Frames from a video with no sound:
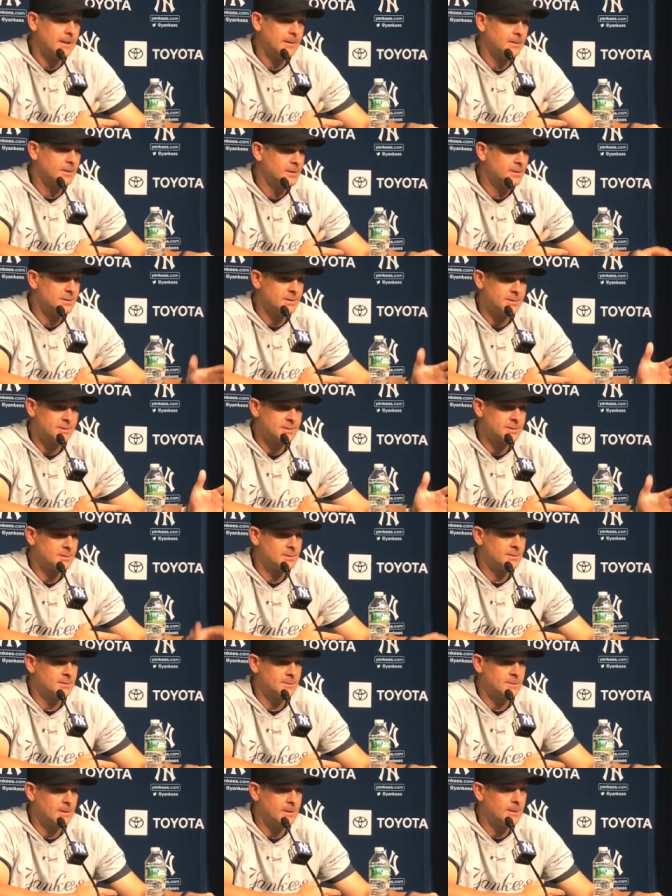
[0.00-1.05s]
And this is
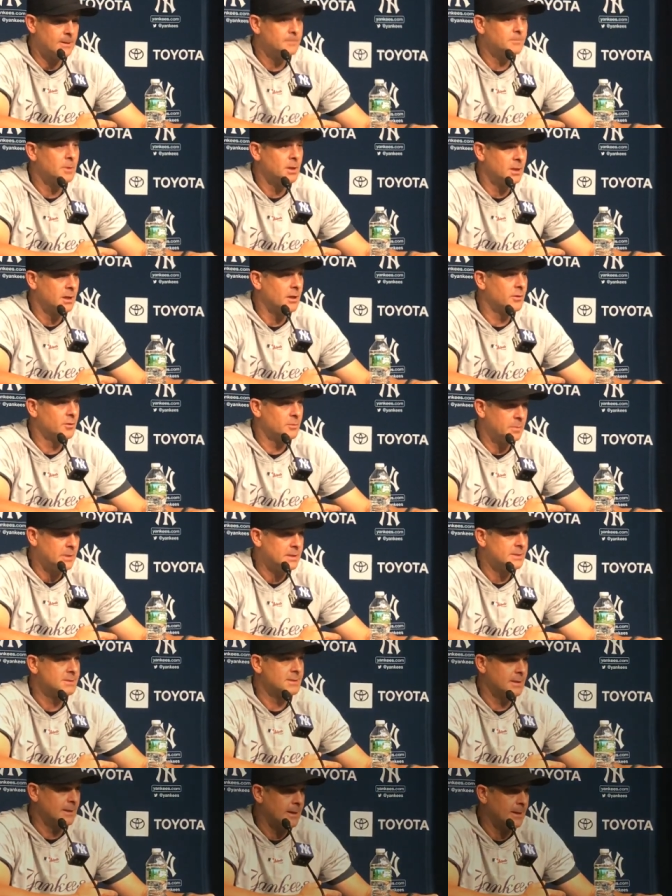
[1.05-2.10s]
uh, another
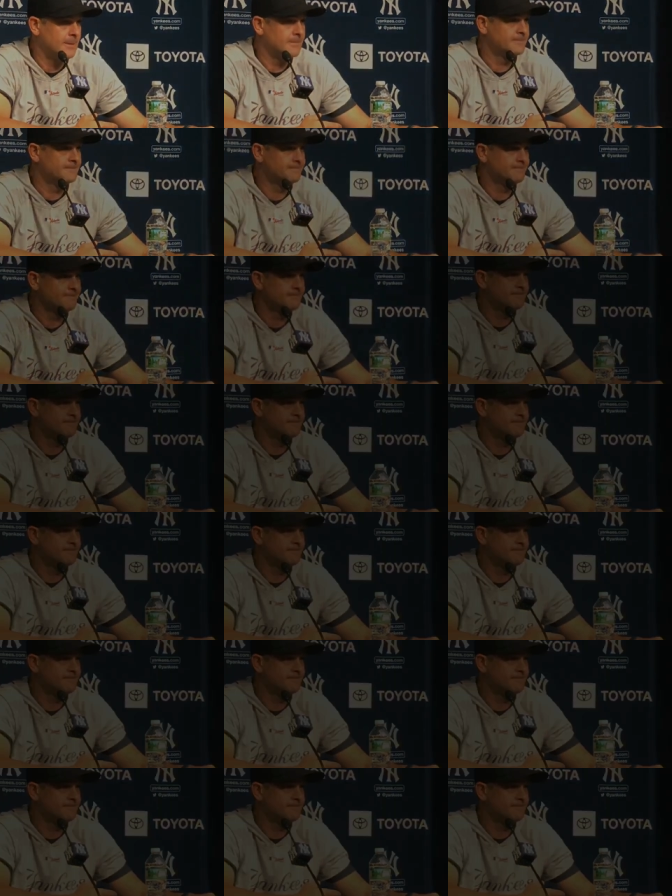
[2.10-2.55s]
piece to that.